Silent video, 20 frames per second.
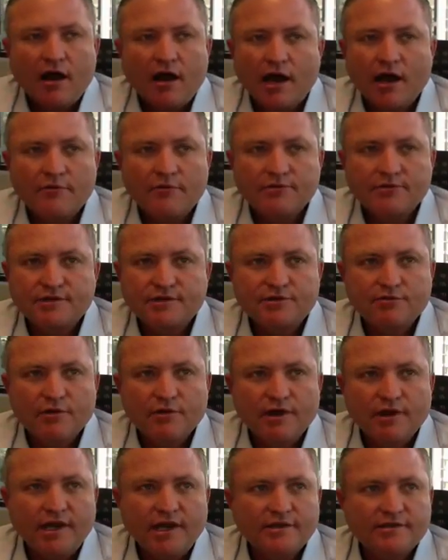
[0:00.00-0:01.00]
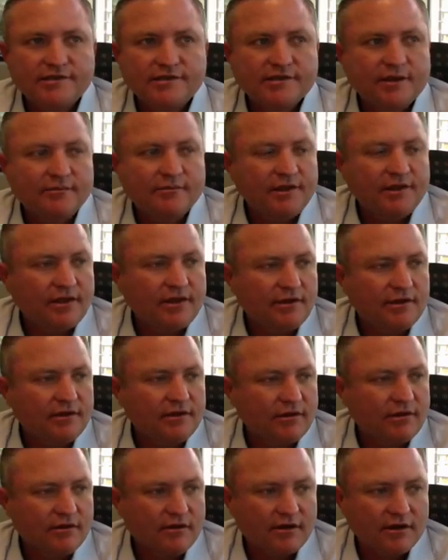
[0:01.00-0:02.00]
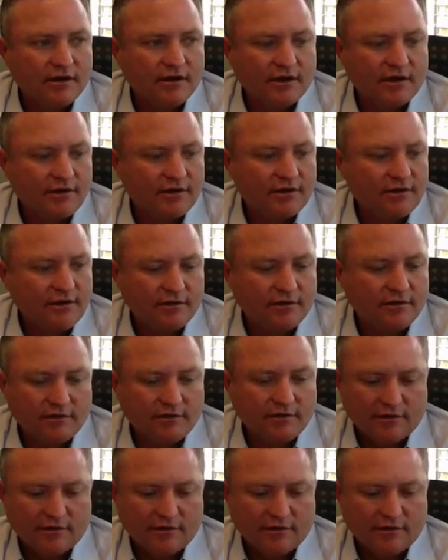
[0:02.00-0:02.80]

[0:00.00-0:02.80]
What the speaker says: I was just reading something on,